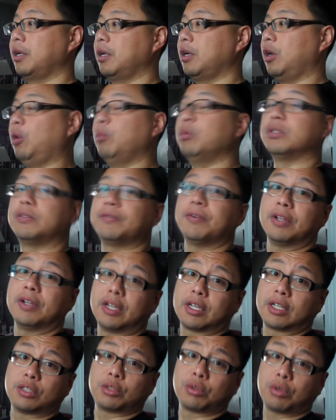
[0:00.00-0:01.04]
Almost felt
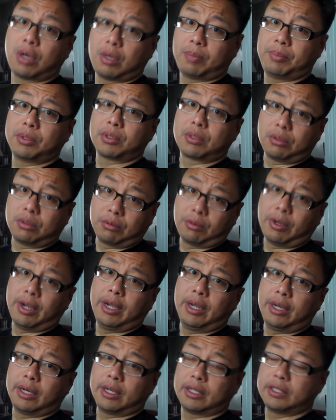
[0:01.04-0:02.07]
like a tropical
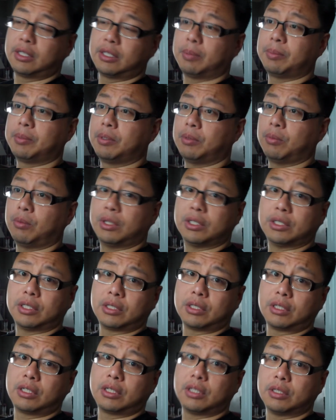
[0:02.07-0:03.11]
rain, except it wasn't
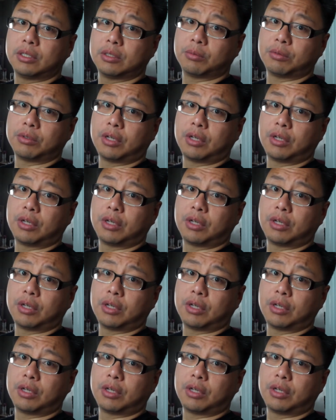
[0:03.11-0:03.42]
because we're